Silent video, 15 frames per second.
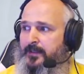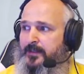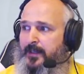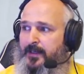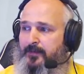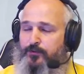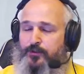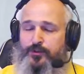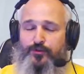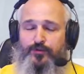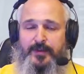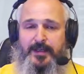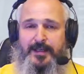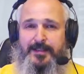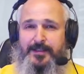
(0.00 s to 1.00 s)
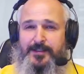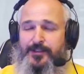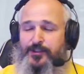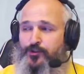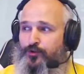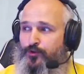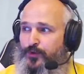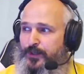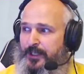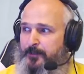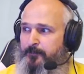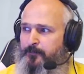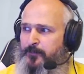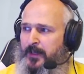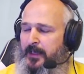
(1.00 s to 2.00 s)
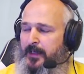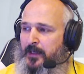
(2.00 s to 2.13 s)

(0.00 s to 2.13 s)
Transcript: then I would create a stream